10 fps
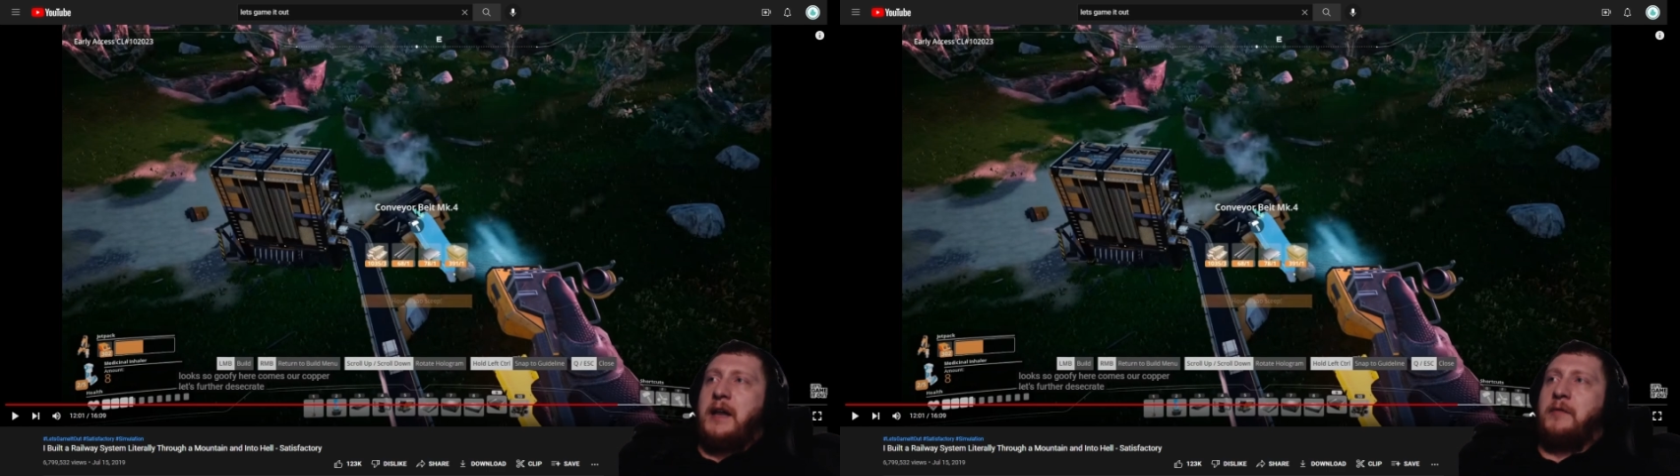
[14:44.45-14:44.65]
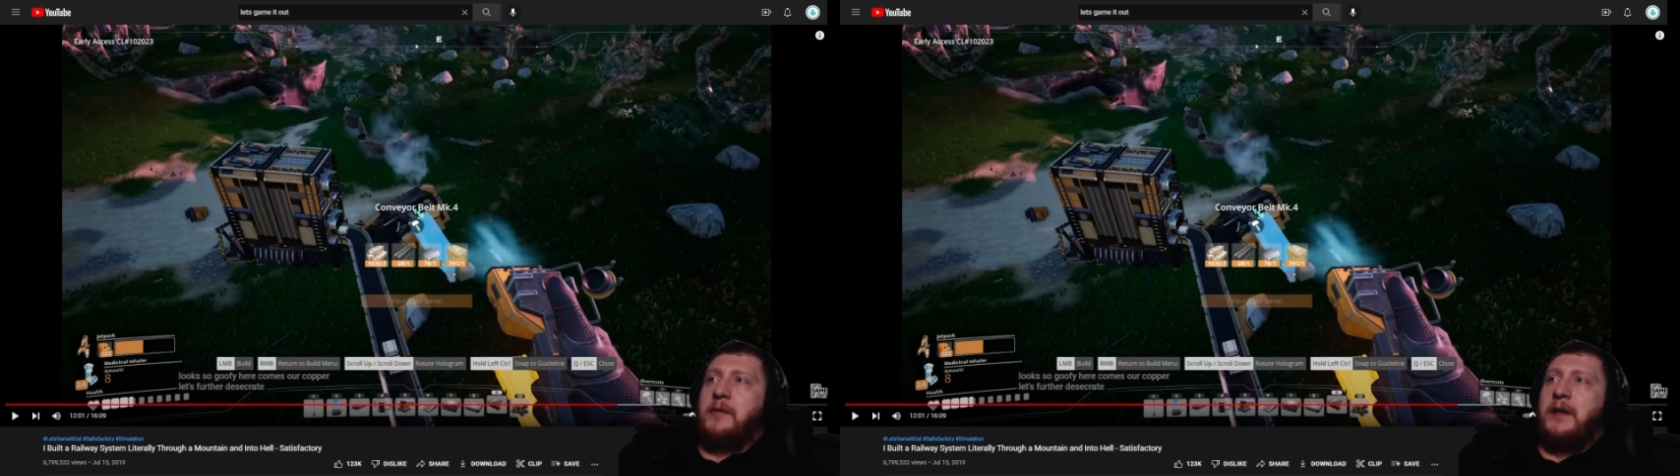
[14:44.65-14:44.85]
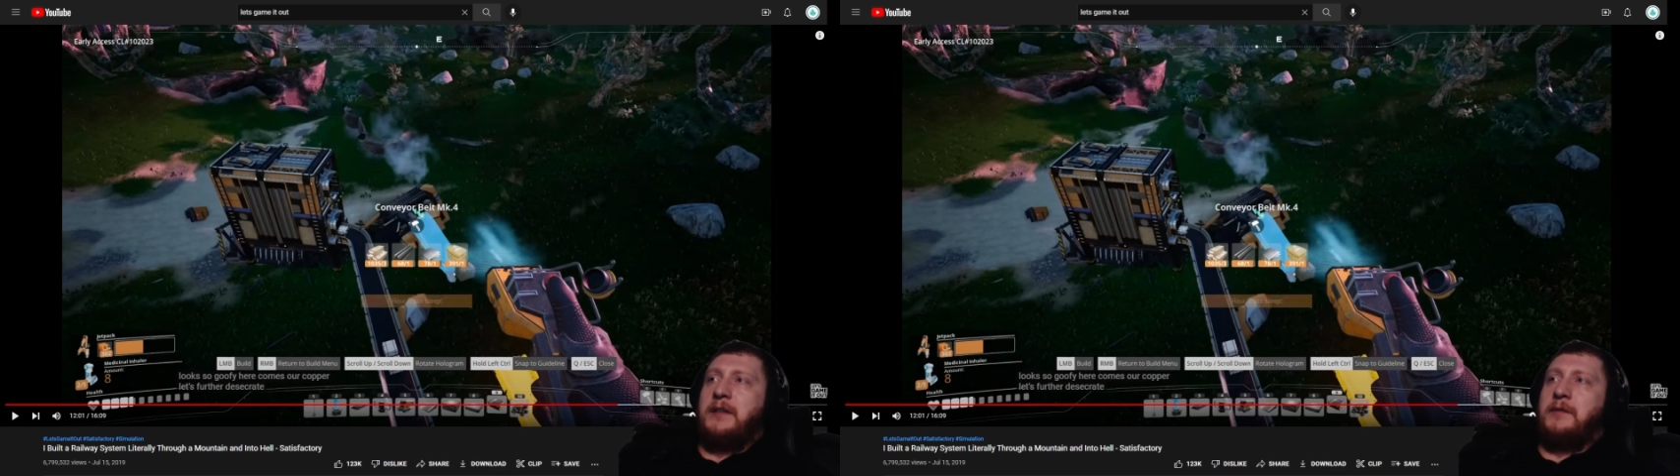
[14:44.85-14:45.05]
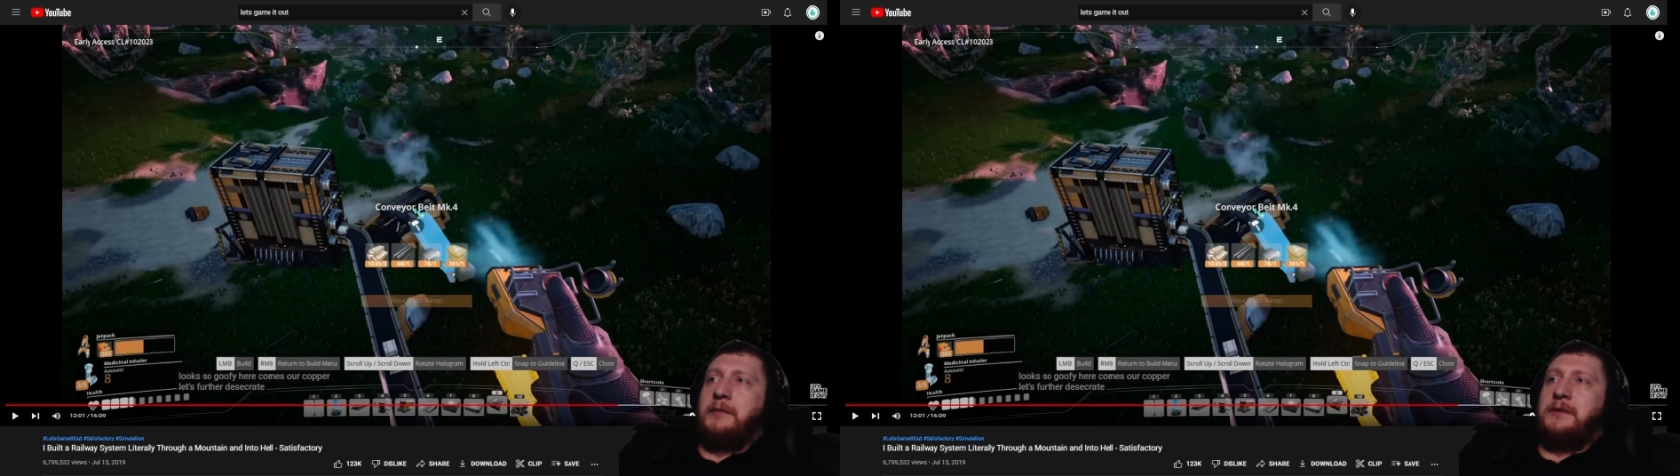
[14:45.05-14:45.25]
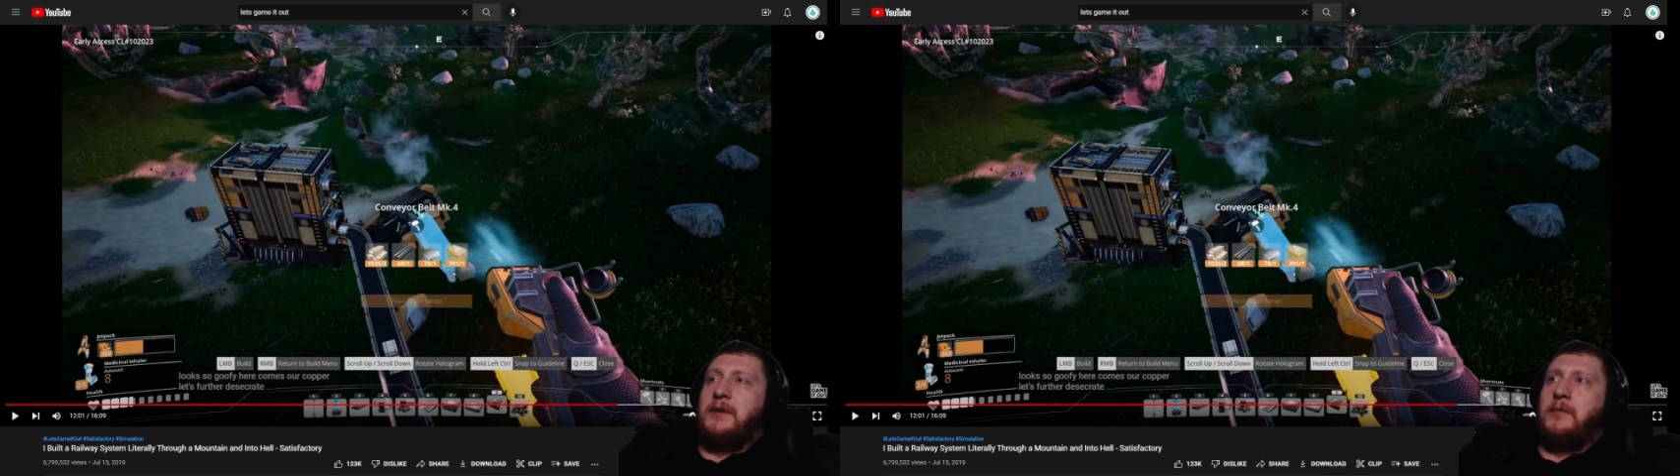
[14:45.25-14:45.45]
I didn't realize it
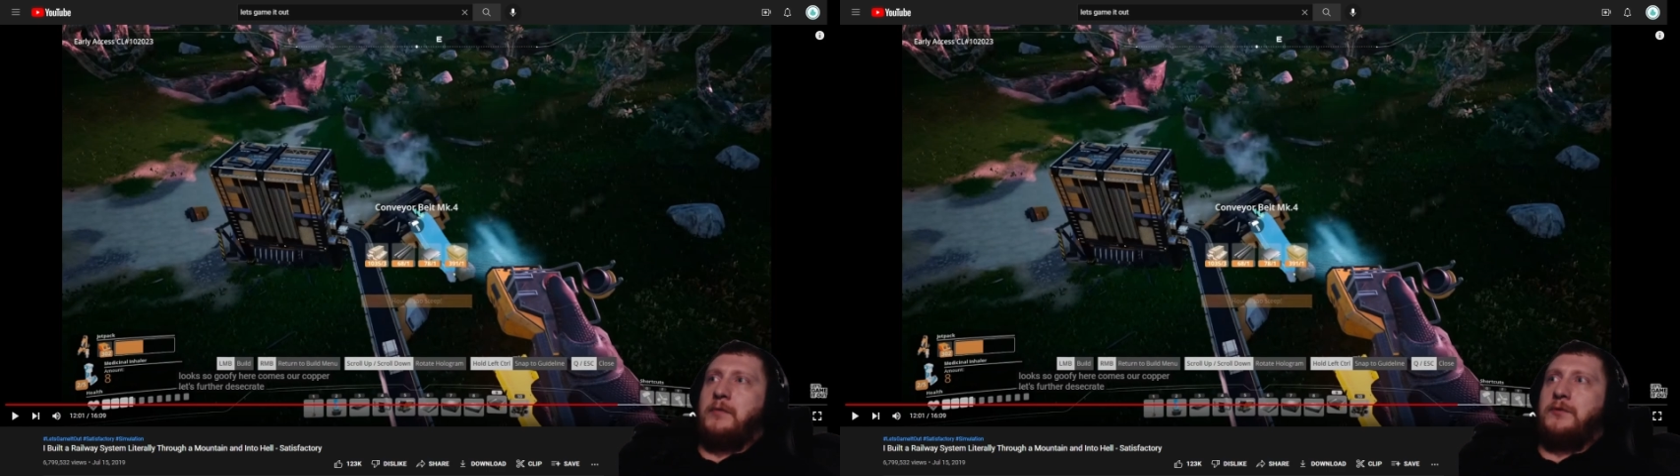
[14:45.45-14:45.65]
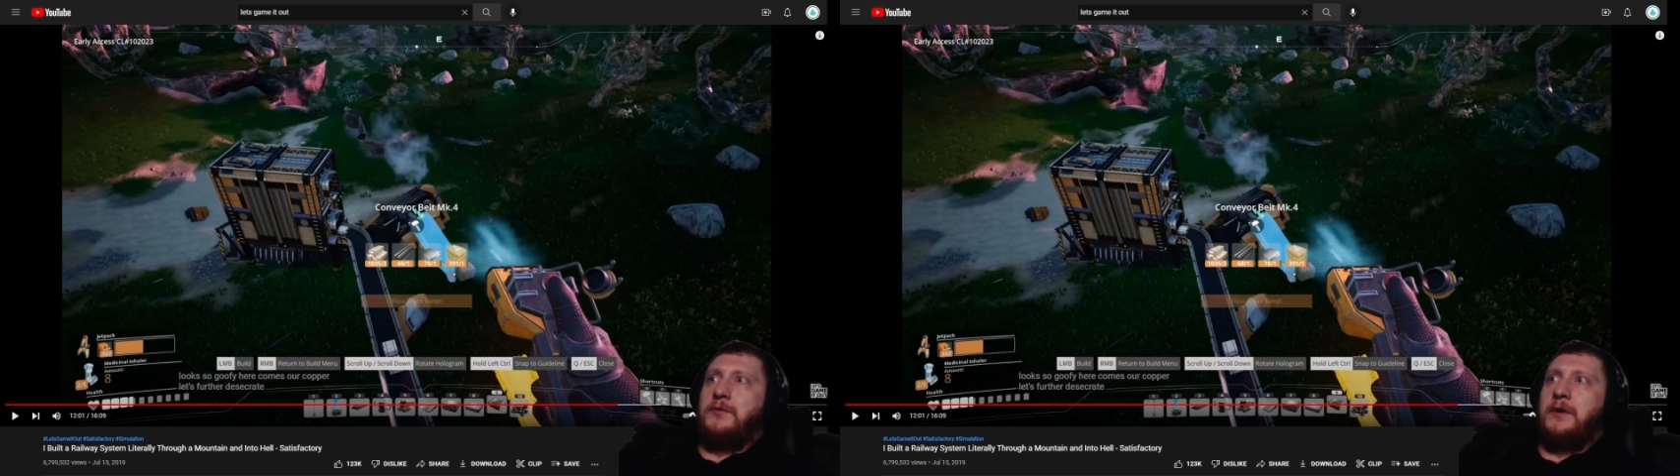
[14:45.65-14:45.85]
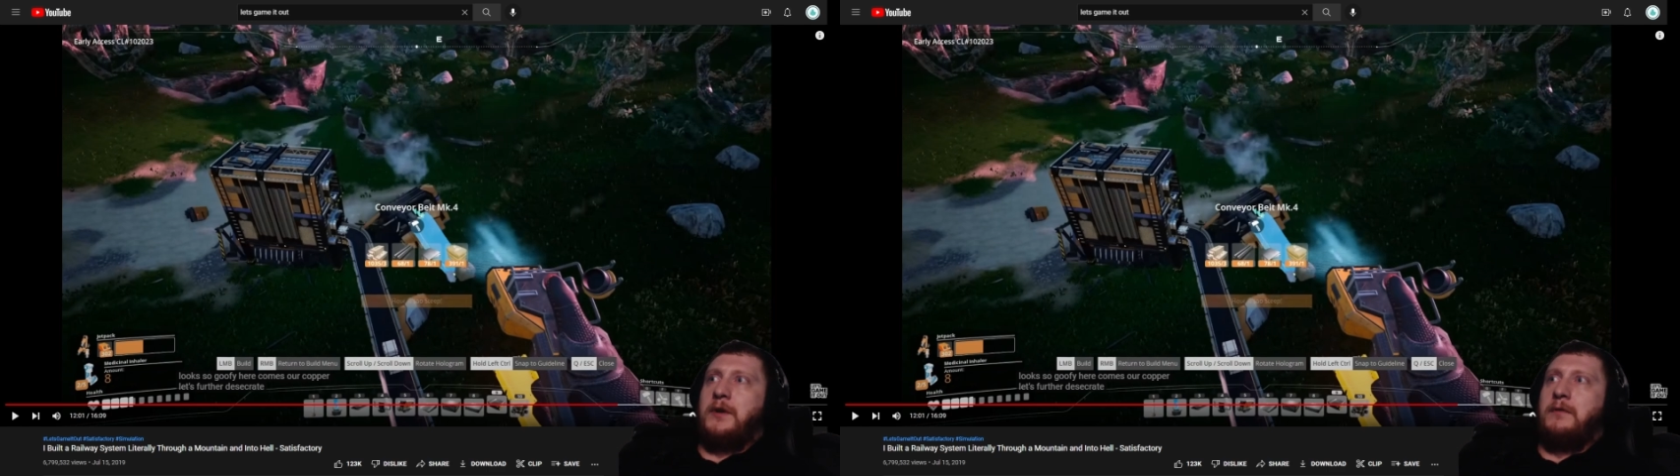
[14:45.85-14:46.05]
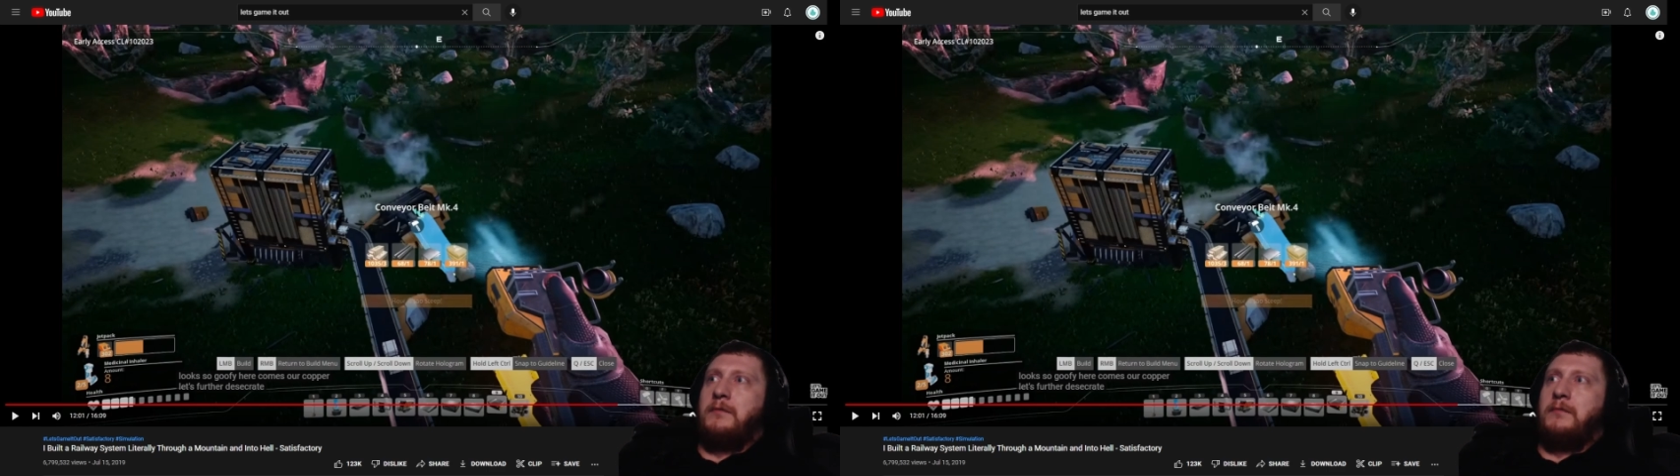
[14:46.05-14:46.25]
was unrestricted.